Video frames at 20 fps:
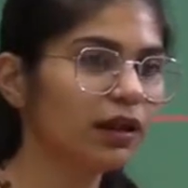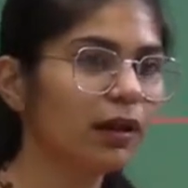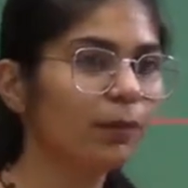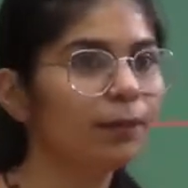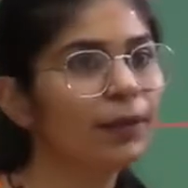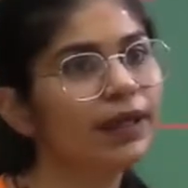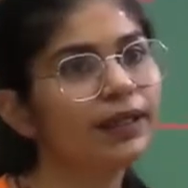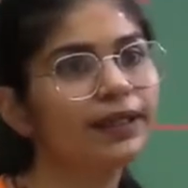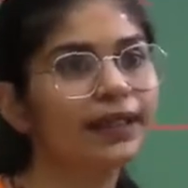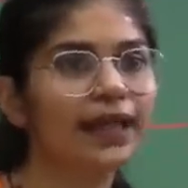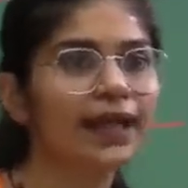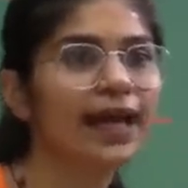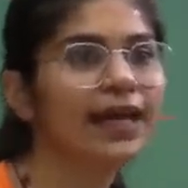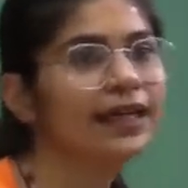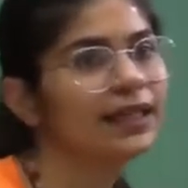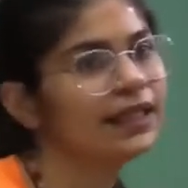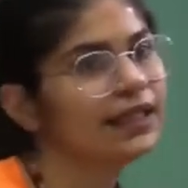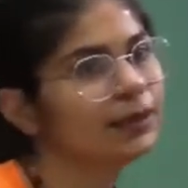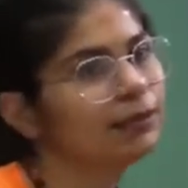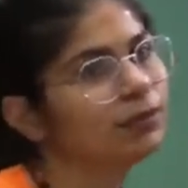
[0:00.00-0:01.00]
But then I
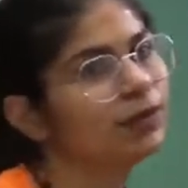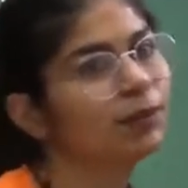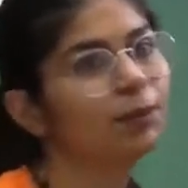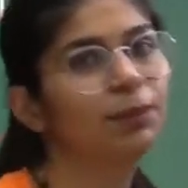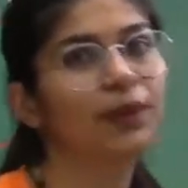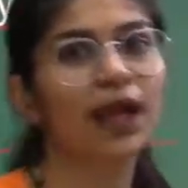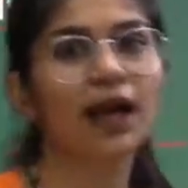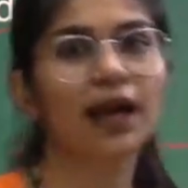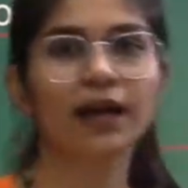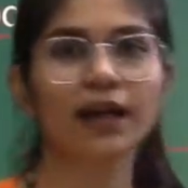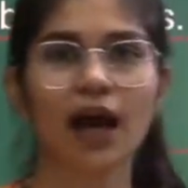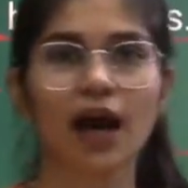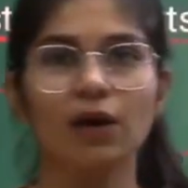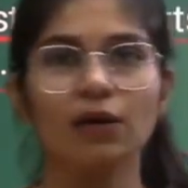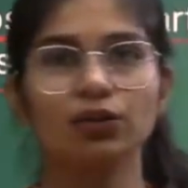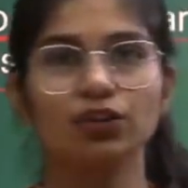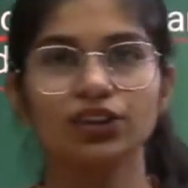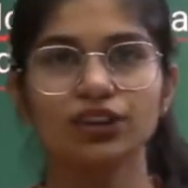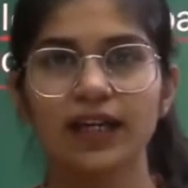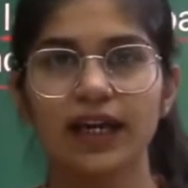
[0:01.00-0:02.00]
keep the plant
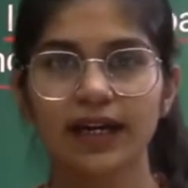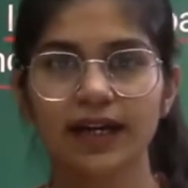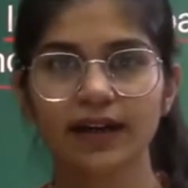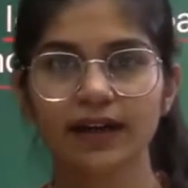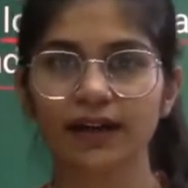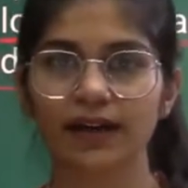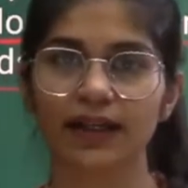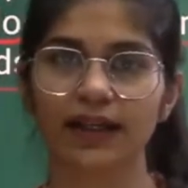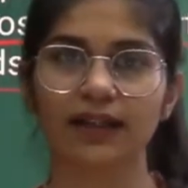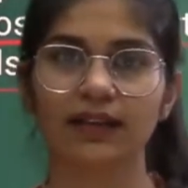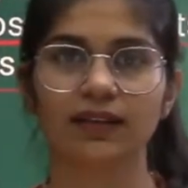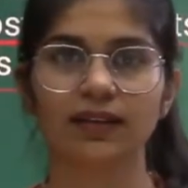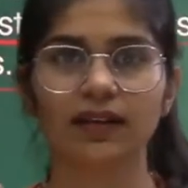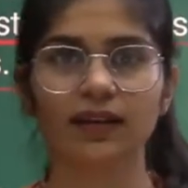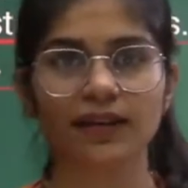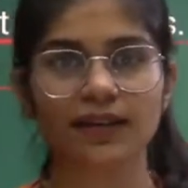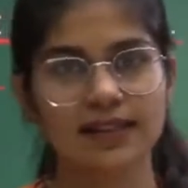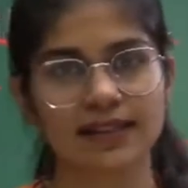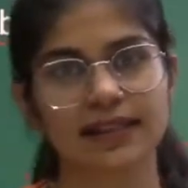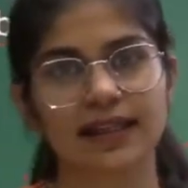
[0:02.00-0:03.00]
outside in the
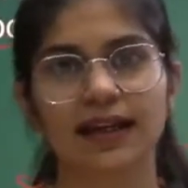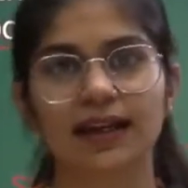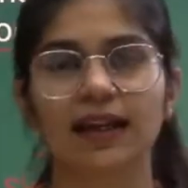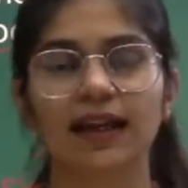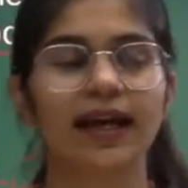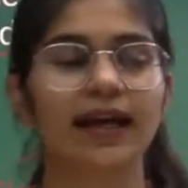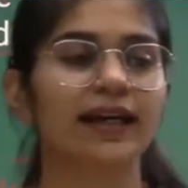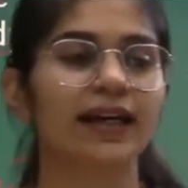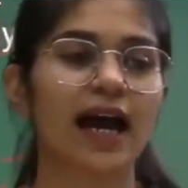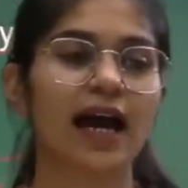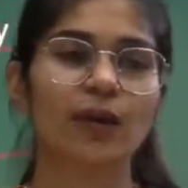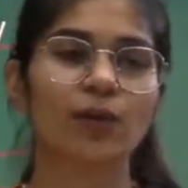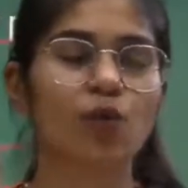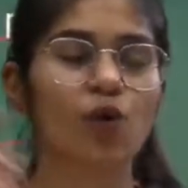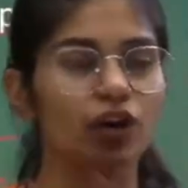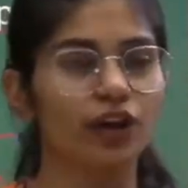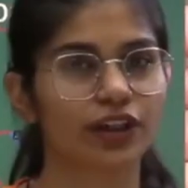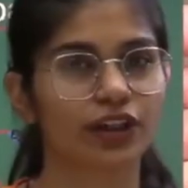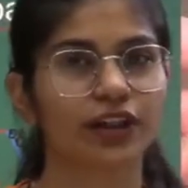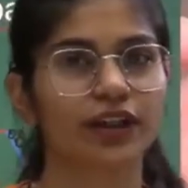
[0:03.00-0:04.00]
sunlight. I
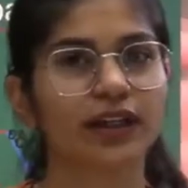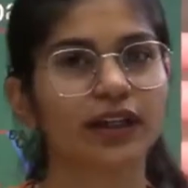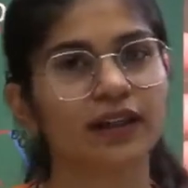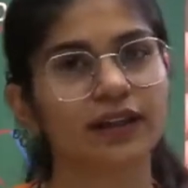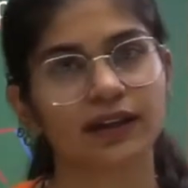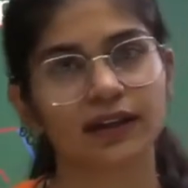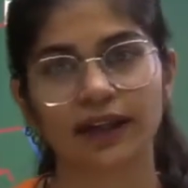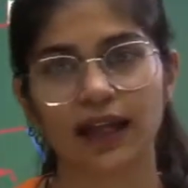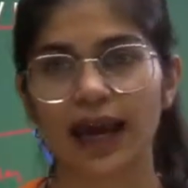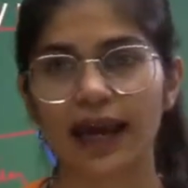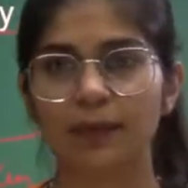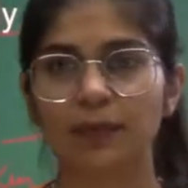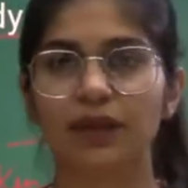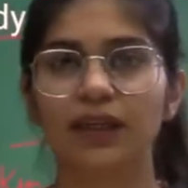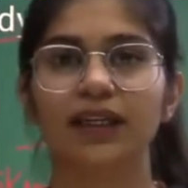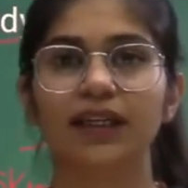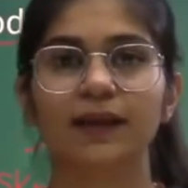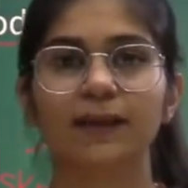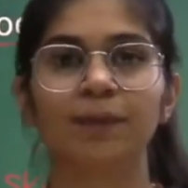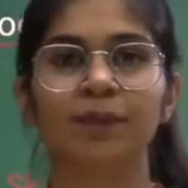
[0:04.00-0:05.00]
water it
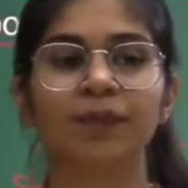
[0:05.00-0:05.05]
timely.